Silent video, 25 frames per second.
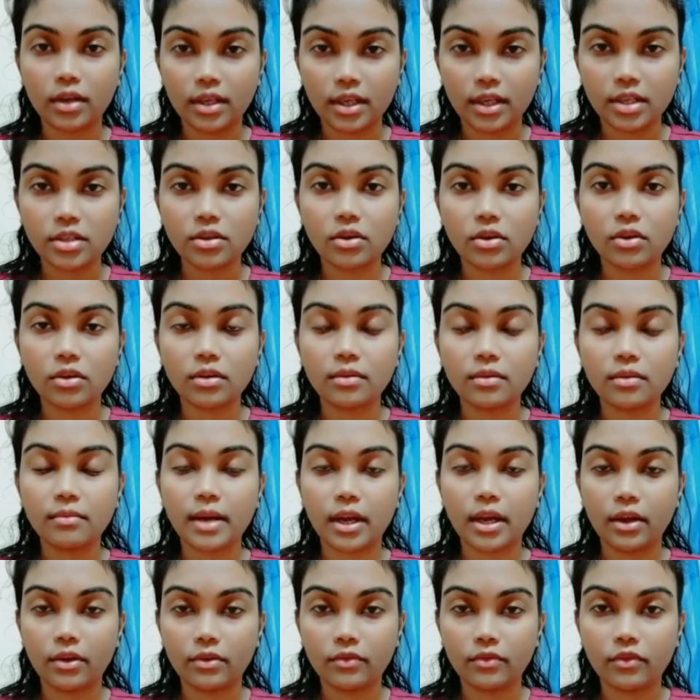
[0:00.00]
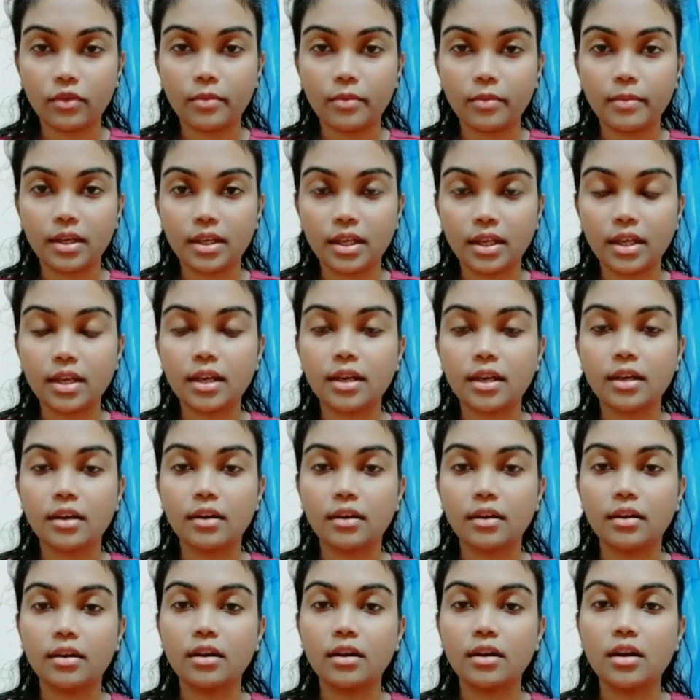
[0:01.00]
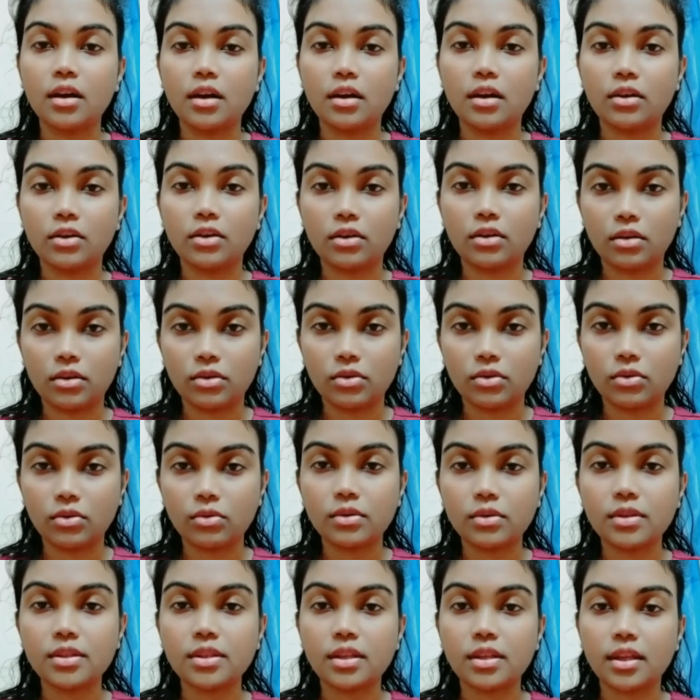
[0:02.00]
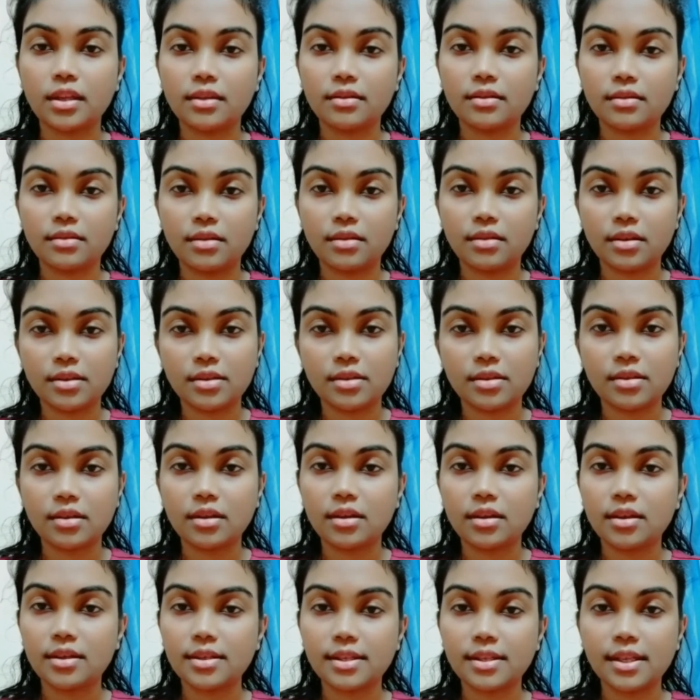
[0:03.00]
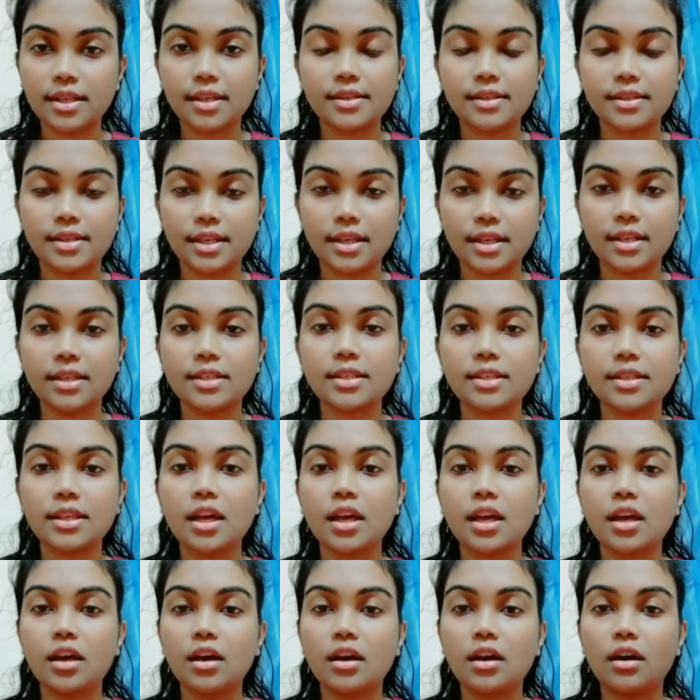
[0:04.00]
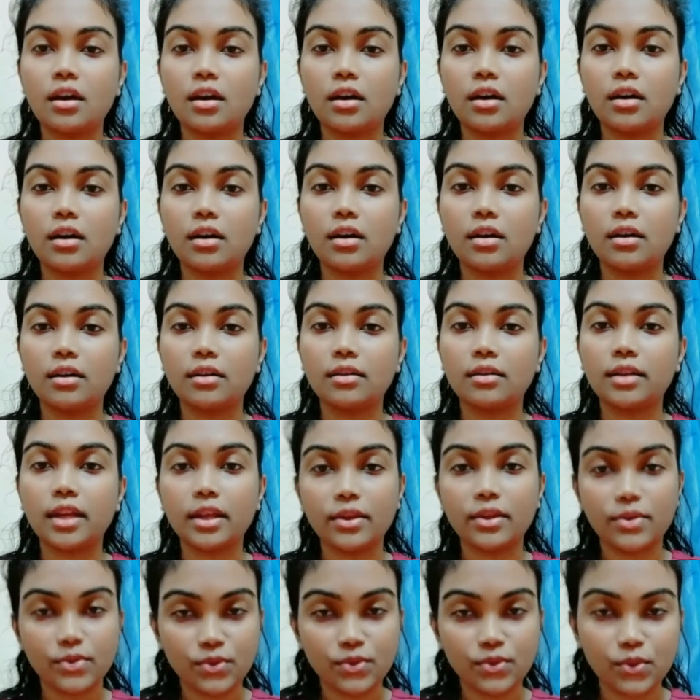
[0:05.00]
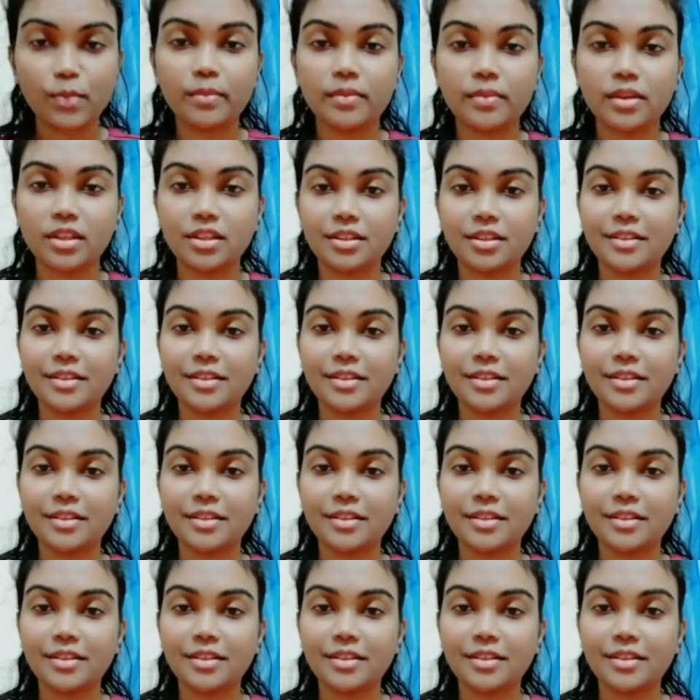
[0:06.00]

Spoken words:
on bioinformatic tools in just 6 days. Thank you so much.